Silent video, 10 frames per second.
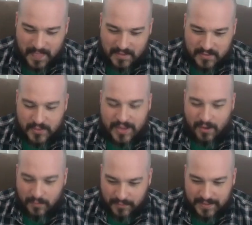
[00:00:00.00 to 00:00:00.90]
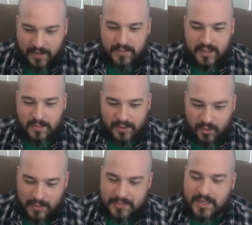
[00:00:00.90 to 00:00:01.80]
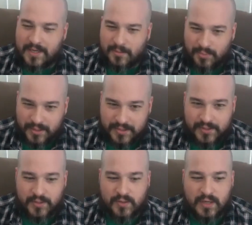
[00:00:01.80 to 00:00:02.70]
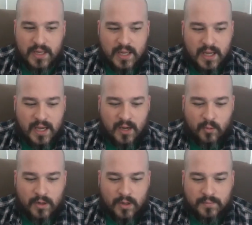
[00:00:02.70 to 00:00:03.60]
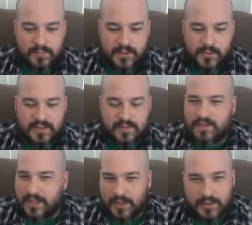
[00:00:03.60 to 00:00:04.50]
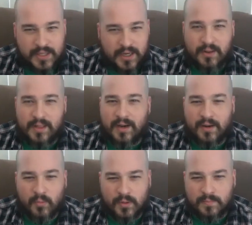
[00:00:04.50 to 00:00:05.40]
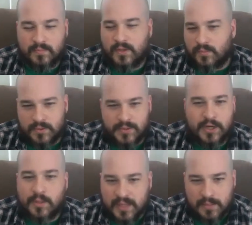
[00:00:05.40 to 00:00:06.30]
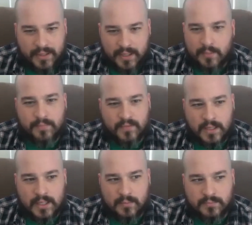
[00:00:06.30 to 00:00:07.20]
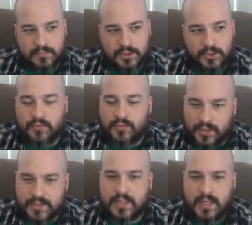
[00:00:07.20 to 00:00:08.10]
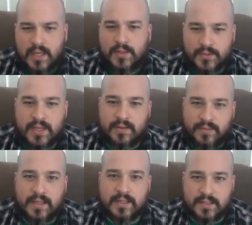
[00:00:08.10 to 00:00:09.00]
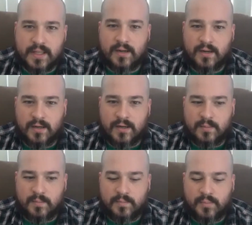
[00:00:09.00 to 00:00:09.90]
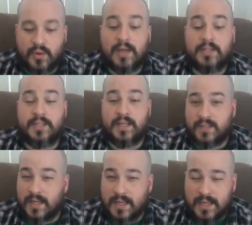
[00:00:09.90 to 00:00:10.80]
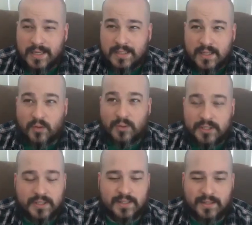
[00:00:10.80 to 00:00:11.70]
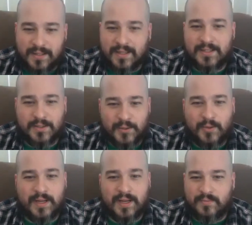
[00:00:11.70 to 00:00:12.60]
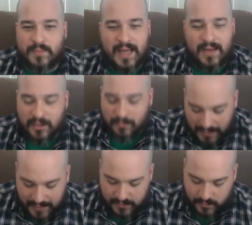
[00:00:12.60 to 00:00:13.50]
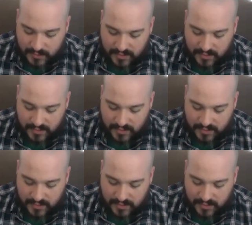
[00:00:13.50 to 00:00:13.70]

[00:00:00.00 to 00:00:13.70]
So yeah, hopefully that'll be up on our website here pretty soon. We're doing some videos here and there. We're doing curbside pickup June 1st. Those kind of things that are projects I didn't originally get to think I'd do, and I've been having a blast with.